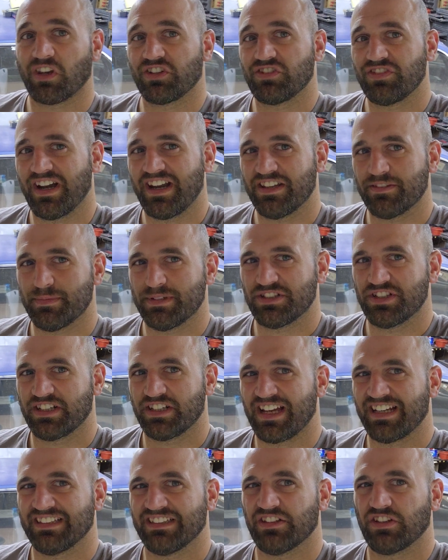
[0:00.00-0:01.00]
transmission
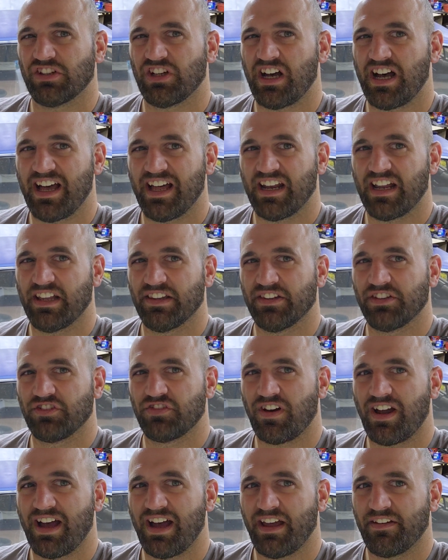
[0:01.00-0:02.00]
got a little hot on the
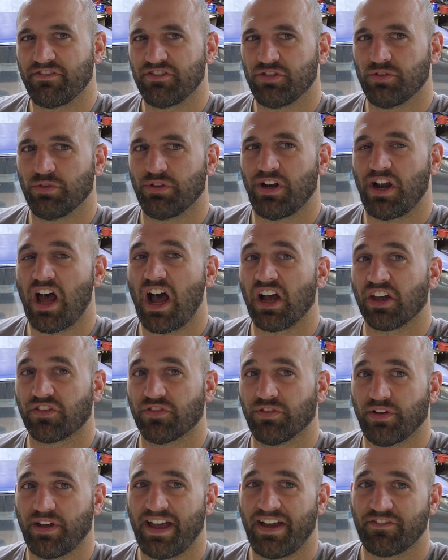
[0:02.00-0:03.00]
drive to
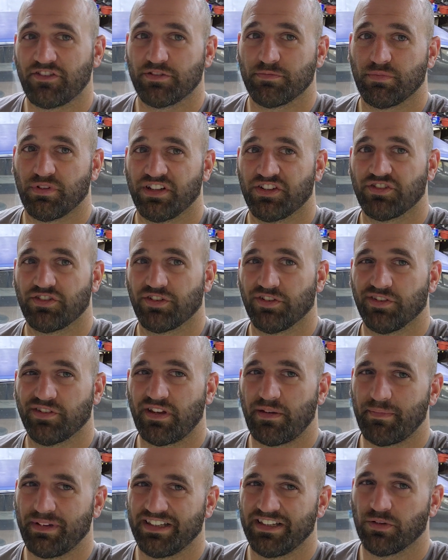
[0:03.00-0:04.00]
Knoxville after Bristol.
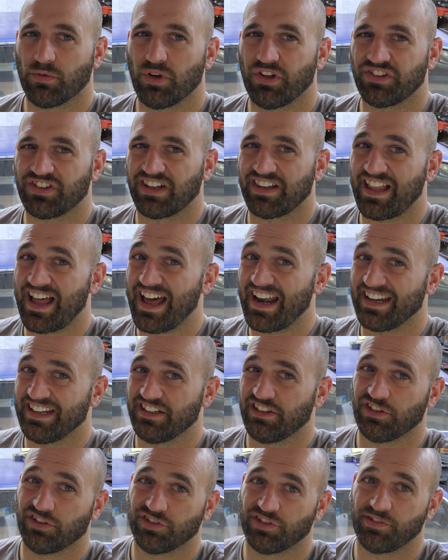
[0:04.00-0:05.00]
I mean, there was a lot of
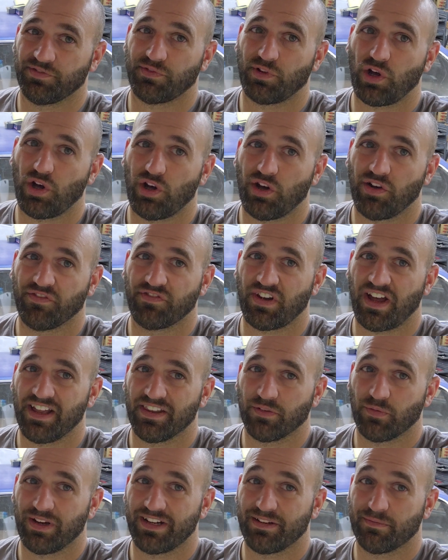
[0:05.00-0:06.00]
hills involved on
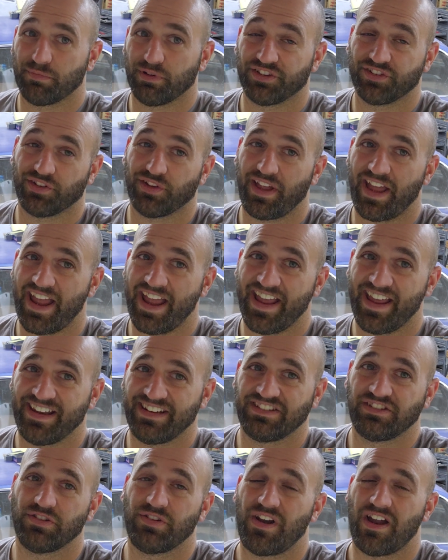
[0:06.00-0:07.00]
the way to Bristol
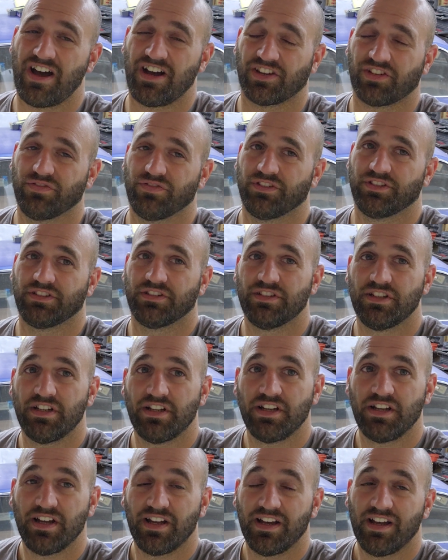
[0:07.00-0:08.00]
and to Knoxville.
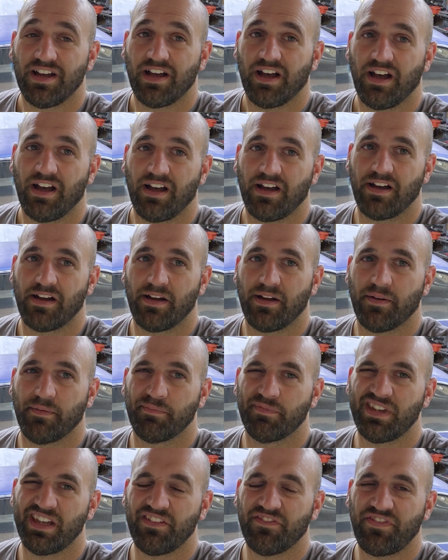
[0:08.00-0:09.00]

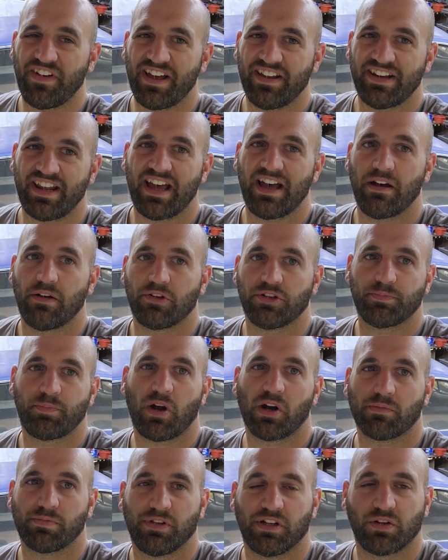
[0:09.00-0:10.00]
Then found out
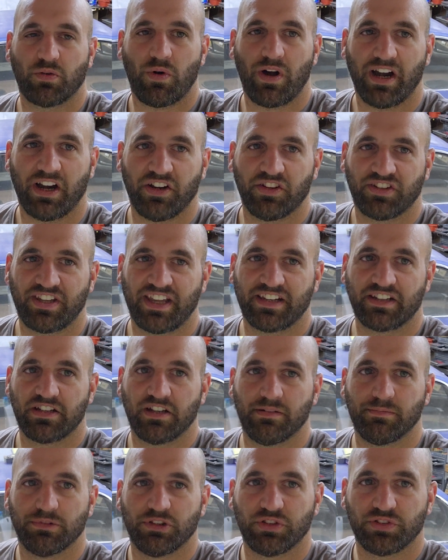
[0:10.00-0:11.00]
spark plug wires had
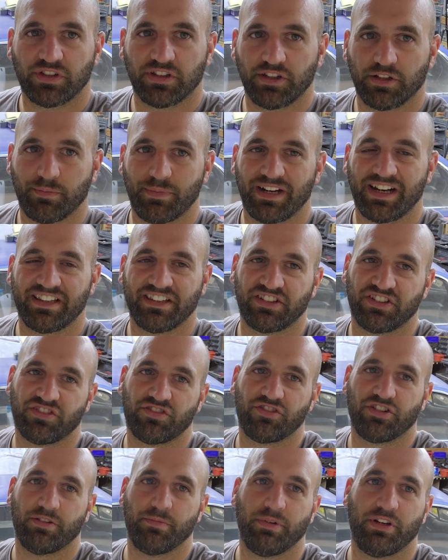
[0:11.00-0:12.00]
come loose a little bit on the
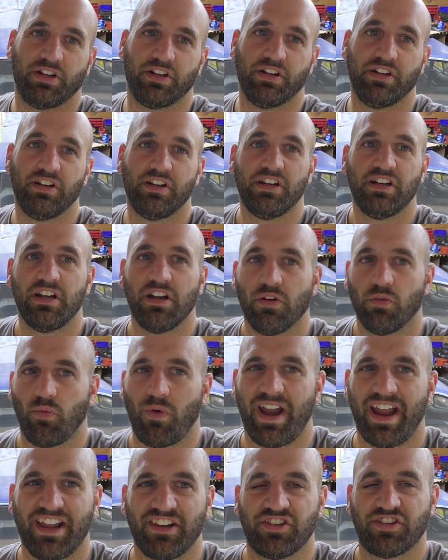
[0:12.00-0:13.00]
distributor.
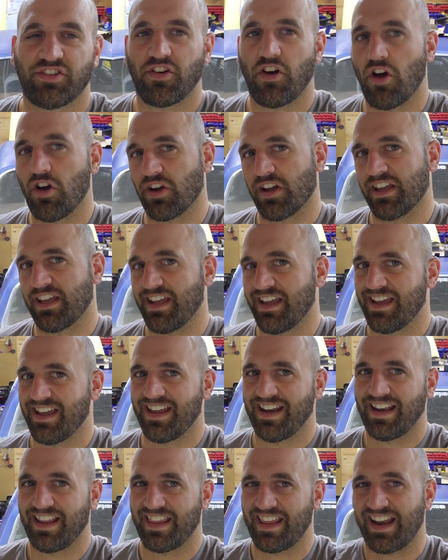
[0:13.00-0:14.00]
Ran strong
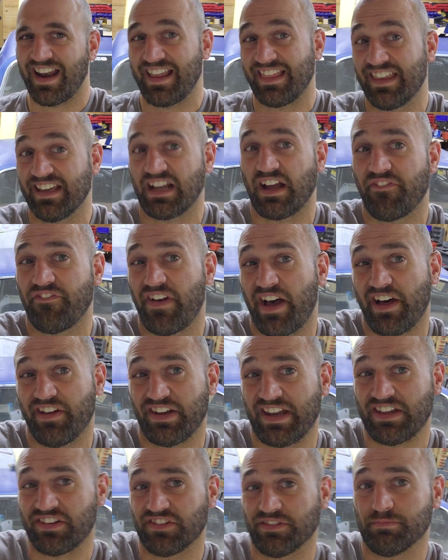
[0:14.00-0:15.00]
again, and then I think I fouled
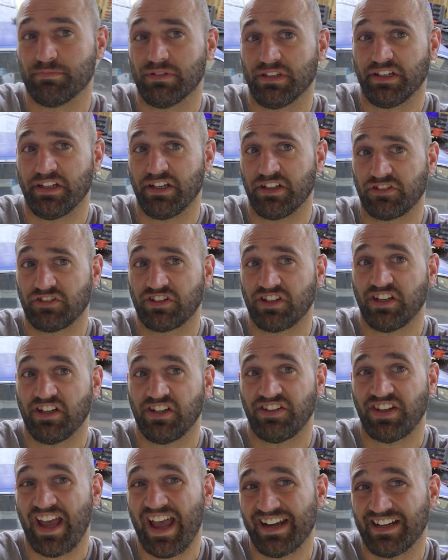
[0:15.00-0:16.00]
out some plugs
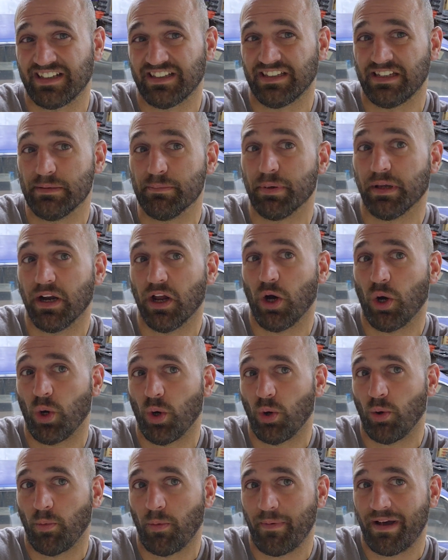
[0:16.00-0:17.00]
because I had to limp it
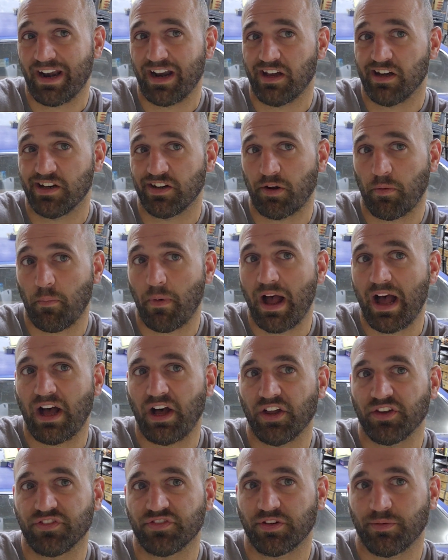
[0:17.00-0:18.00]
home about 100
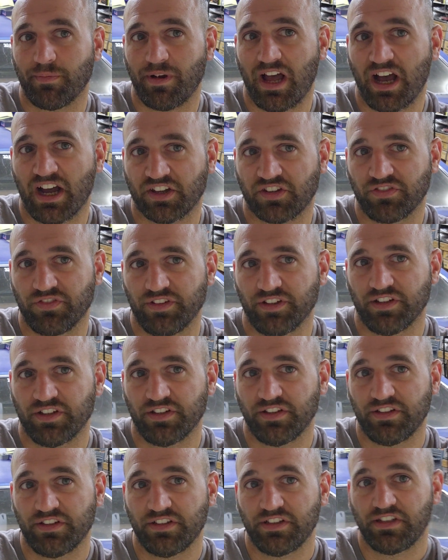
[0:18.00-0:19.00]
miles from
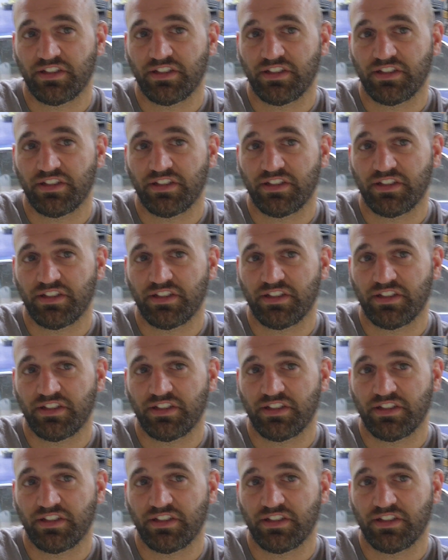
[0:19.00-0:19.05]
Knoxville.